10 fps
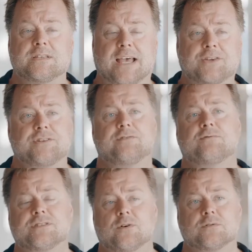it's actually the
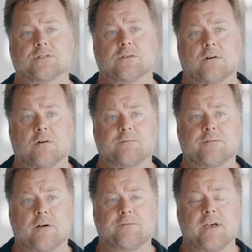result
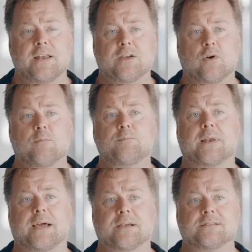of a fairly
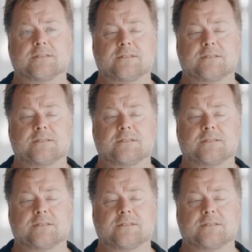complex